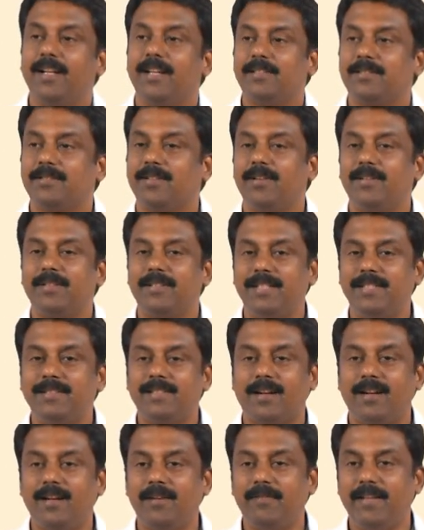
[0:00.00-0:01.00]
So, these
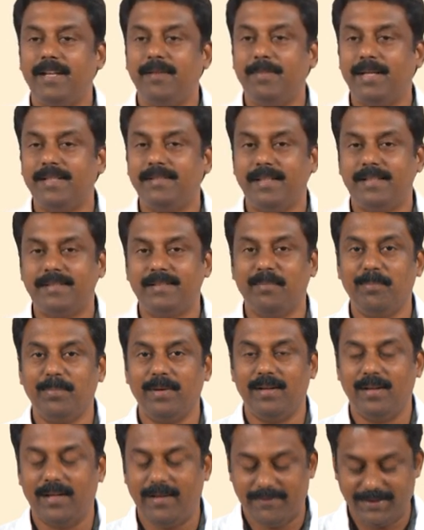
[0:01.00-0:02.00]
are all very basic
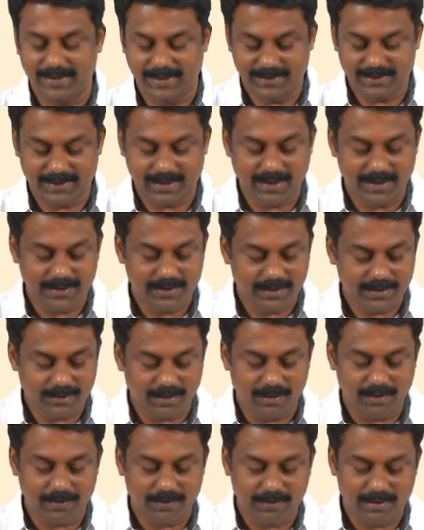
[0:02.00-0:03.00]
simple uh, physics right.
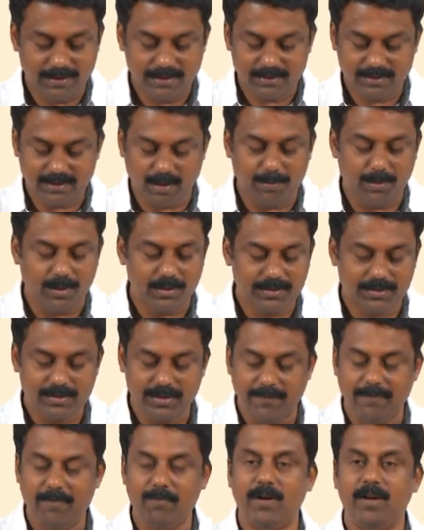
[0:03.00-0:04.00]
So, suppose
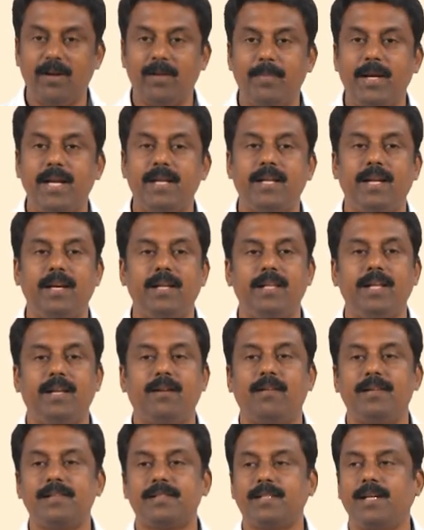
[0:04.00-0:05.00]
if you want to maintain the
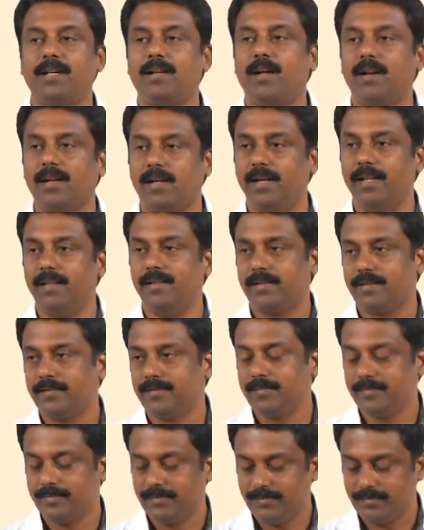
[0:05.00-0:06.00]
constant arc length
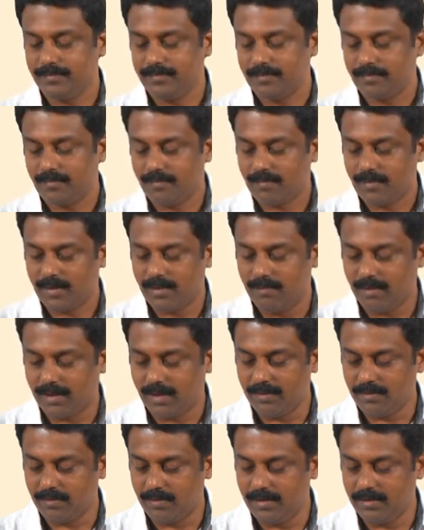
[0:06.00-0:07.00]

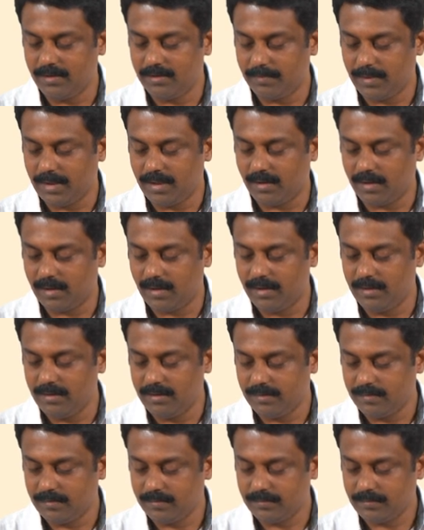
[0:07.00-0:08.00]
okay. So, this is my arc length